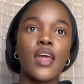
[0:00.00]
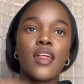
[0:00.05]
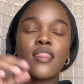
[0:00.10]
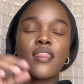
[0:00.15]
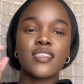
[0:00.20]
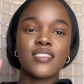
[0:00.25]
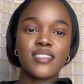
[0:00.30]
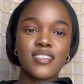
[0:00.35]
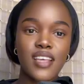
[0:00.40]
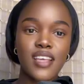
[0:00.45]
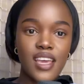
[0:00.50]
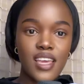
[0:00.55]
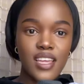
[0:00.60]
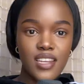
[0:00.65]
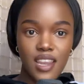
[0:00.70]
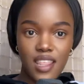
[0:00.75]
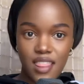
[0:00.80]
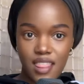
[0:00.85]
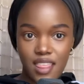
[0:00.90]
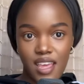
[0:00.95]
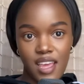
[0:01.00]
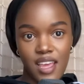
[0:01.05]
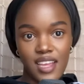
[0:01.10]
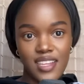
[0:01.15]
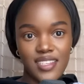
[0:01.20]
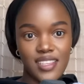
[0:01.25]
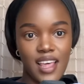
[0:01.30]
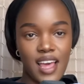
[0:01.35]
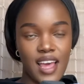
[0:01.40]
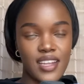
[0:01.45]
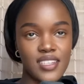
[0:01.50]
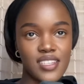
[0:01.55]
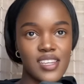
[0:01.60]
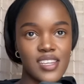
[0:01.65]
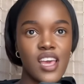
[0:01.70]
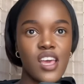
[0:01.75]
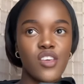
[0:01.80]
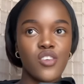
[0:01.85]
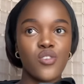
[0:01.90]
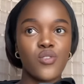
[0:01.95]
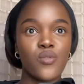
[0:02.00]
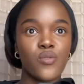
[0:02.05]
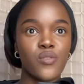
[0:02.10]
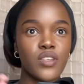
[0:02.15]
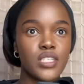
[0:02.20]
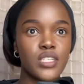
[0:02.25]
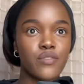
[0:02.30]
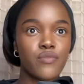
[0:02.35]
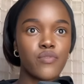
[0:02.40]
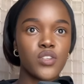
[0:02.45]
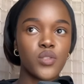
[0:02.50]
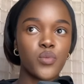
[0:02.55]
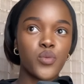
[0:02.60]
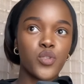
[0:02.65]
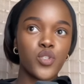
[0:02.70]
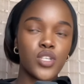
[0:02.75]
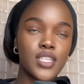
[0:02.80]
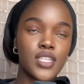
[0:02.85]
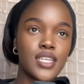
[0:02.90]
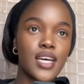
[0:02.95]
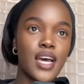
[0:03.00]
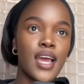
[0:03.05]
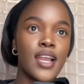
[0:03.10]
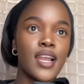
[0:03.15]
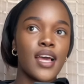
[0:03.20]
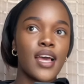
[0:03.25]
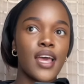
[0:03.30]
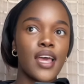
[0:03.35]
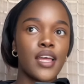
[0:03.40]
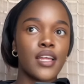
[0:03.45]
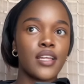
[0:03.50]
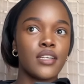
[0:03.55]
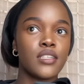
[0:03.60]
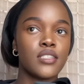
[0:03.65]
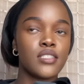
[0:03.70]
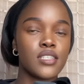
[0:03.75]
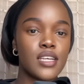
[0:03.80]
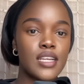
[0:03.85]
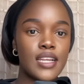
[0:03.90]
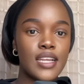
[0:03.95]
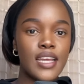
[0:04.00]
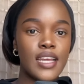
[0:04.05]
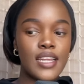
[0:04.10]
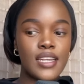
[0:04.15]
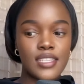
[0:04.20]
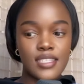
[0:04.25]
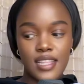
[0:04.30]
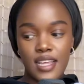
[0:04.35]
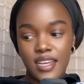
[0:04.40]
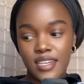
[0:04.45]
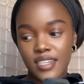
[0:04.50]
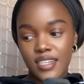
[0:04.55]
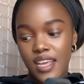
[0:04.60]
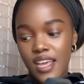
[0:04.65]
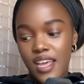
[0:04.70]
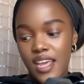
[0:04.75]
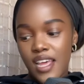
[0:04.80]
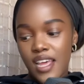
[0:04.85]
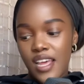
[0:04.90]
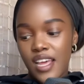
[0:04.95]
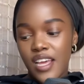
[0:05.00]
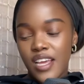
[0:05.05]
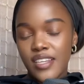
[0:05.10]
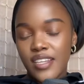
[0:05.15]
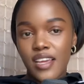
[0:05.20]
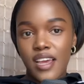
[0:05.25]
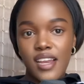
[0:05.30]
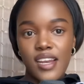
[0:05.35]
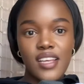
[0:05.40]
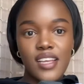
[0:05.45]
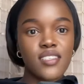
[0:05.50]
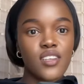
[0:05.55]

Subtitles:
The second thing is that, you know, the difference between Tyla and Elaine is that Tyla has